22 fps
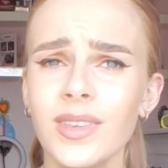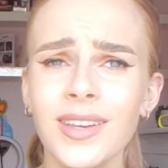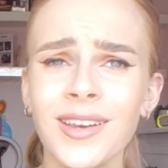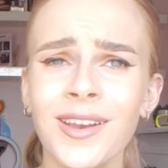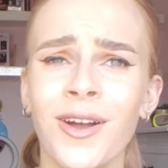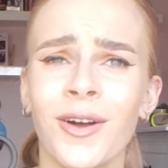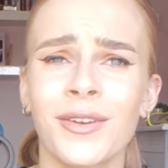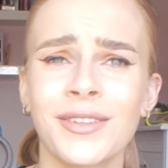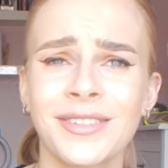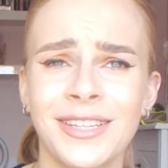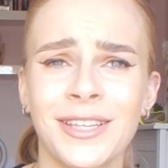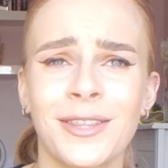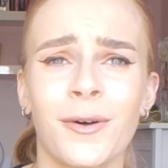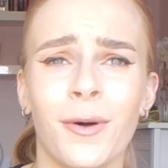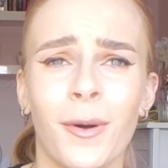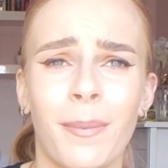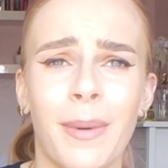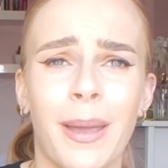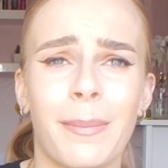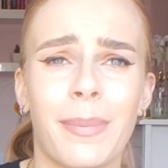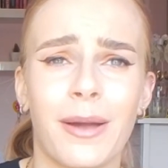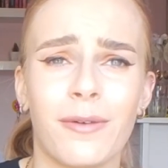honestly thought it
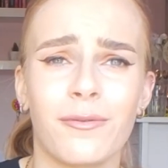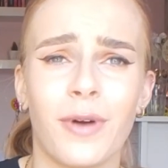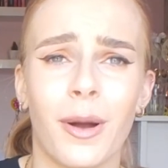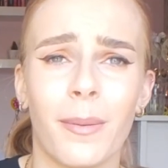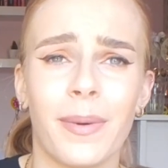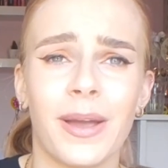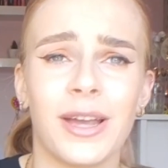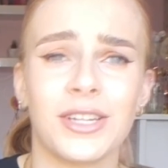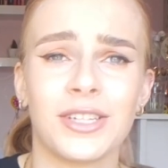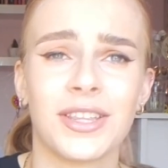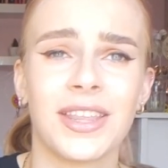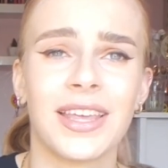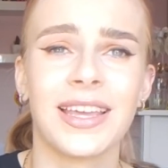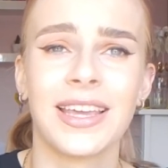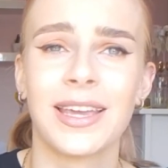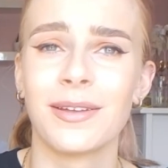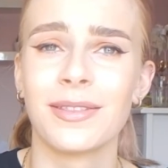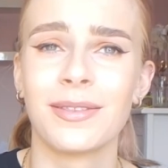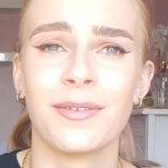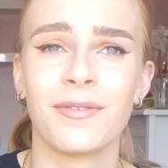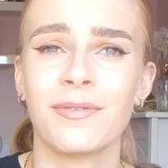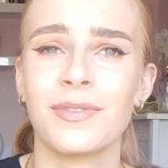would be a bit rubbish. Didn't
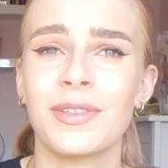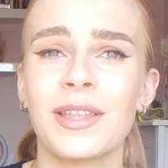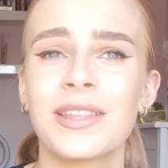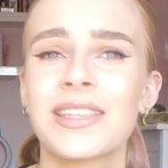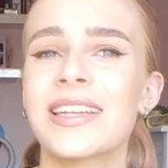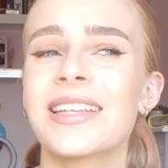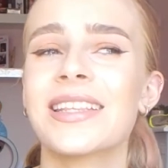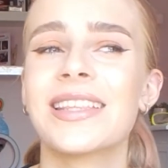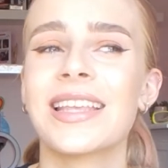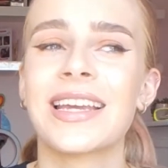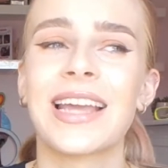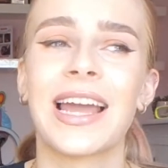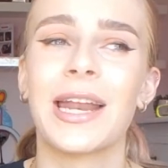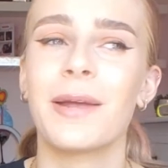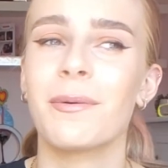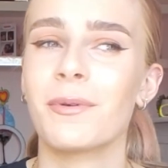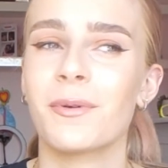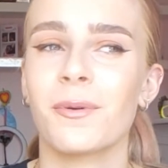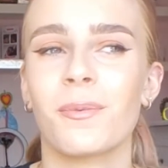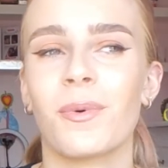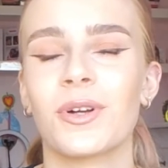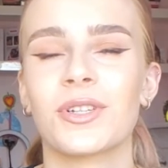think
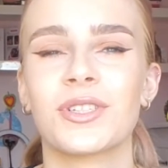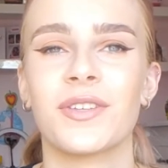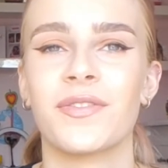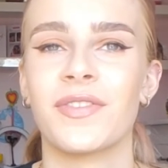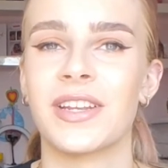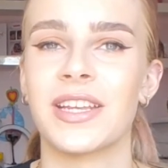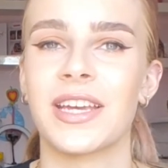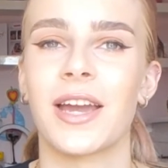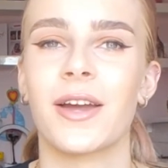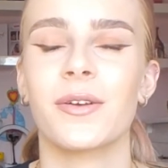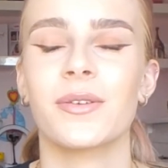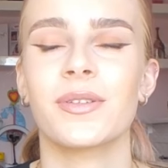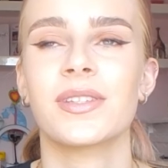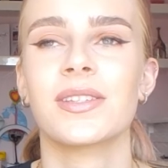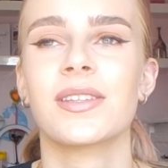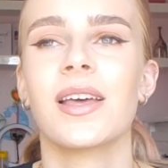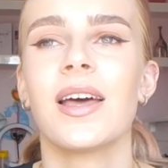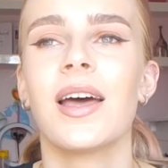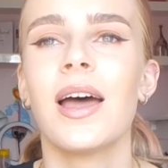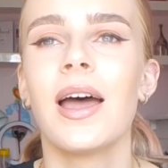anyone would watch the videos.